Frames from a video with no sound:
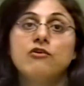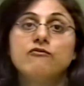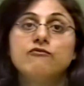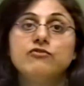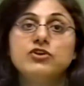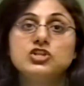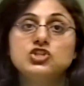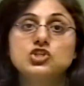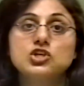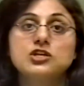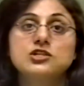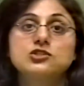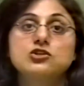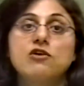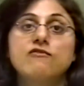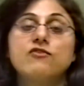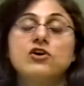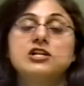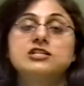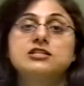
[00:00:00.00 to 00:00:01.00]
which is
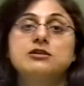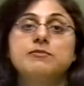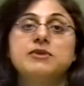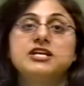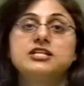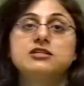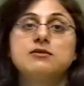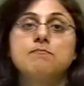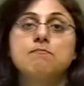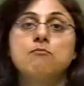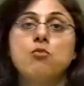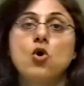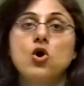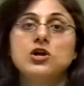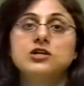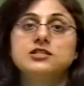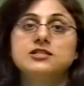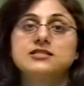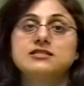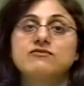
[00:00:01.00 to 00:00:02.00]
of ultimate
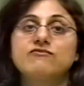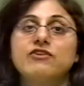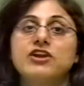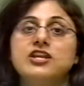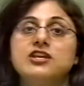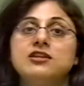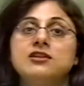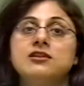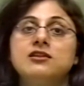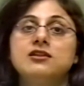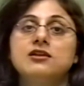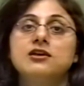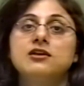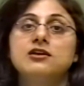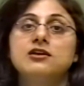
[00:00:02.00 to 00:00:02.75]
importance when